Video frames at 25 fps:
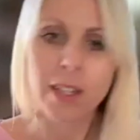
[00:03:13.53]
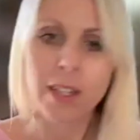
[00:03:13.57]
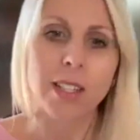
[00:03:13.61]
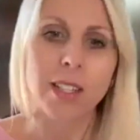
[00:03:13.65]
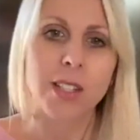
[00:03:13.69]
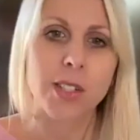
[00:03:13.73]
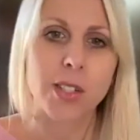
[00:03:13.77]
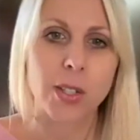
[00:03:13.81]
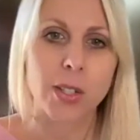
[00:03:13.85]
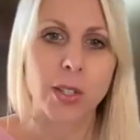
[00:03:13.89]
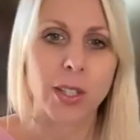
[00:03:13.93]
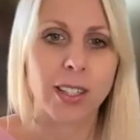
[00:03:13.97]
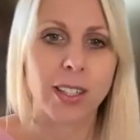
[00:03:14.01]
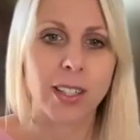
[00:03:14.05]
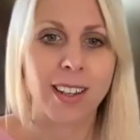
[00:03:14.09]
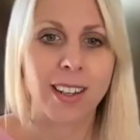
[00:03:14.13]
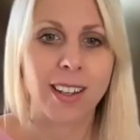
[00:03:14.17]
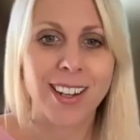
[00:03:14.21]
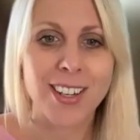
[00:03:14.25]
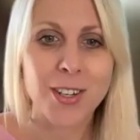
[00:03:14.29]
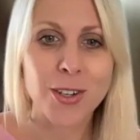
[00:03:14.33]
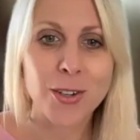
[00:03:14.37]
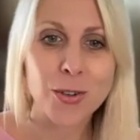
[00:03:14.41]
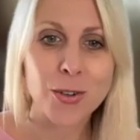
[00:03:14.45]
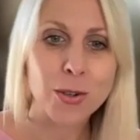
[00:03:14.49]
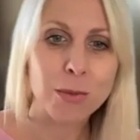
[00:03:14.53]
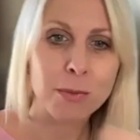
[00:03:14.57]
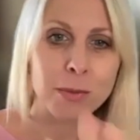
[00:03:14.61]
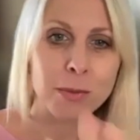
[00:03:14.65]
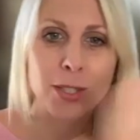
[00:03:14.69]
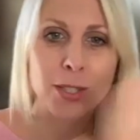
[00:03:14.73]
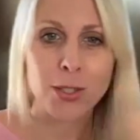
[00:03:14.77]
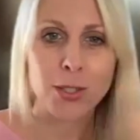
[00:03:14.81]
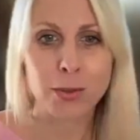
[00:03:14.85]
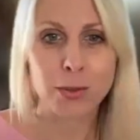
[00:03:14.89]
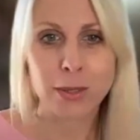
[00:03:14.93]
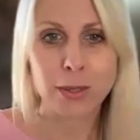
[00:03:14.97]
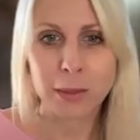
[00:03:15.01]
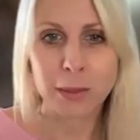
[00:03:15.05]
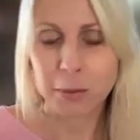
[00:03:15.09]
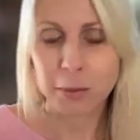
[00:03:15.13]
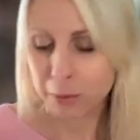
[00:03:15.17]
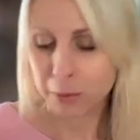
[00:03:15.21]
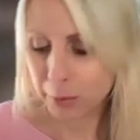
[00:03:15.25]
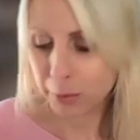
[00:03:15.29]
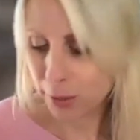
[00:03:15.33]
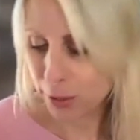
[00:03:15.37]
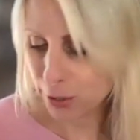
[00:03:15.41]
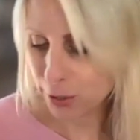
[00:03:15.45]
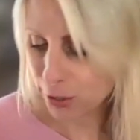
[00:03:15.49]
So I don't normally do any
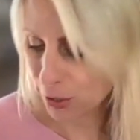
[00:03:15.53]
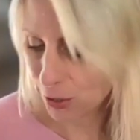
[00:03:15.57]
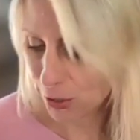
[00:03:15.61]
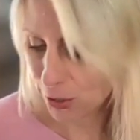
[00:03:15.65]
promotion